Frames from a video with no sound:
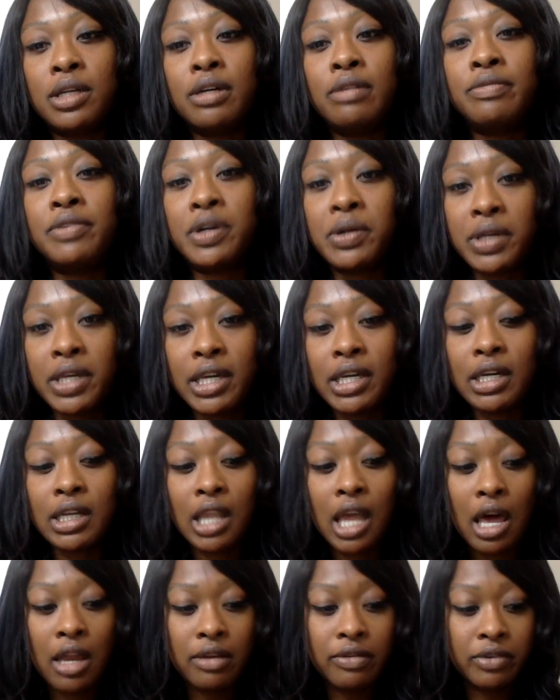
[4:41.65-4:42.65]
evoking a
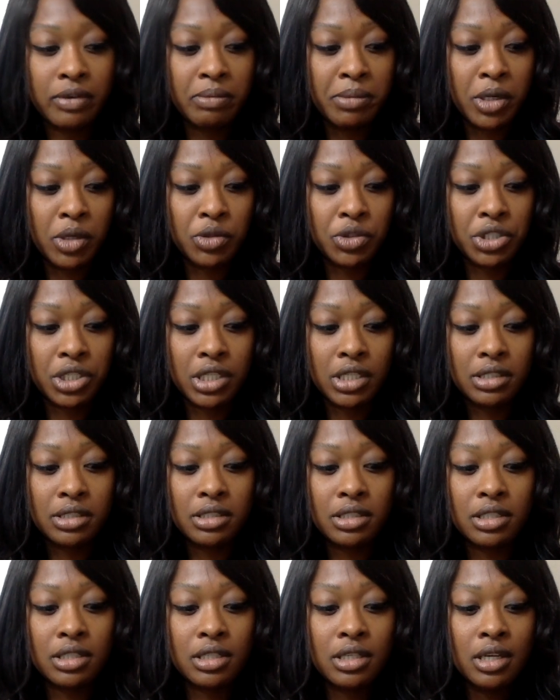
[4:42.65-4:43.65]
lot of
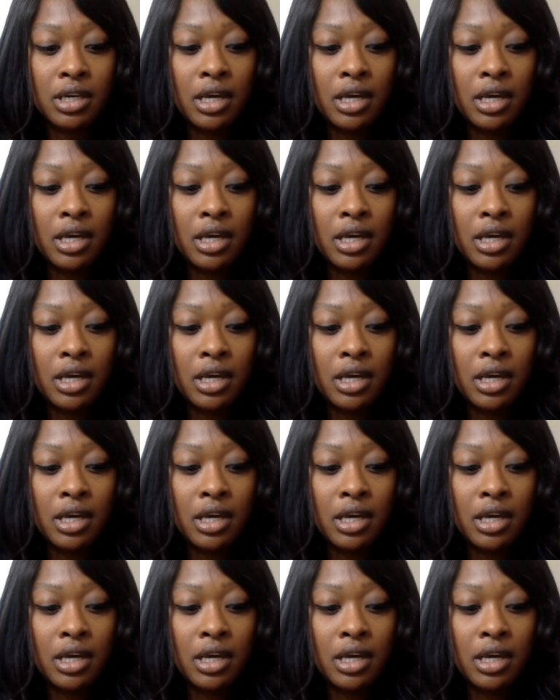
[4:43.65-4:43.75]
emotions.